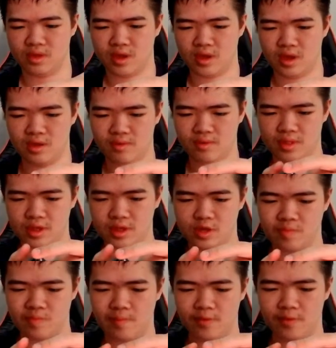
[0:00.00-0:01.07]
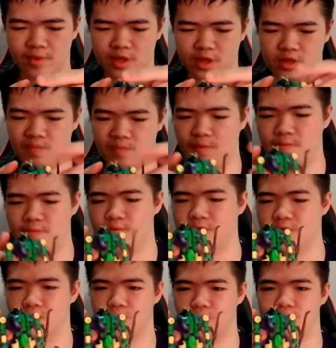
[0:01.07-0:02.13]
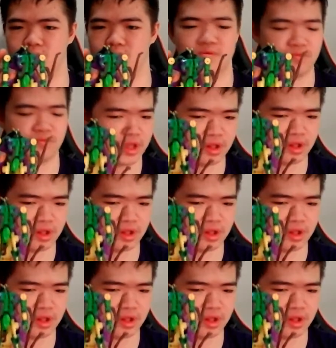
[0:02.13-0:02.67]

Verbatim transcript: I really like his purple wings. And purple wings are make it